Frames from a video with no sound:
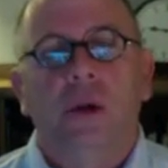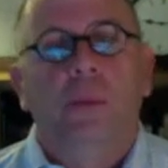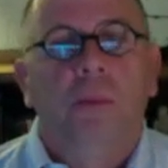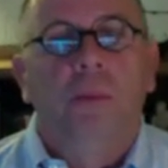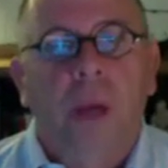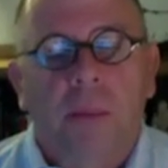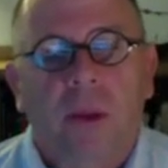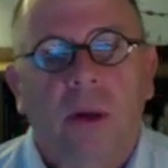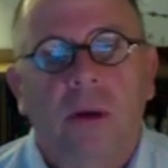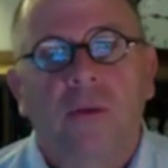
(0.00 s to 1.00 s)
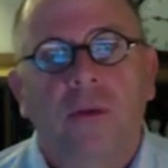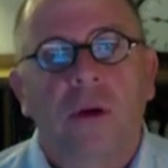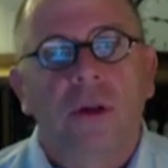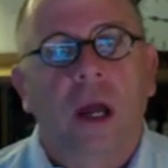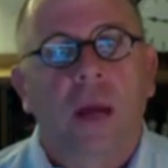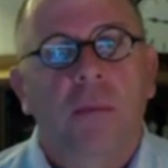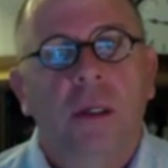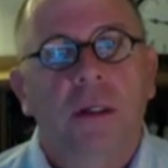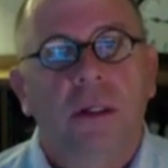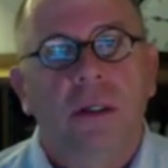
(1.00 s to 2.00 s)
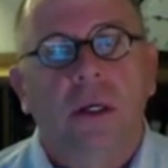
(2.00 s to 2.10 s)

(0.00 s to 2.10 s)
people that are first-time business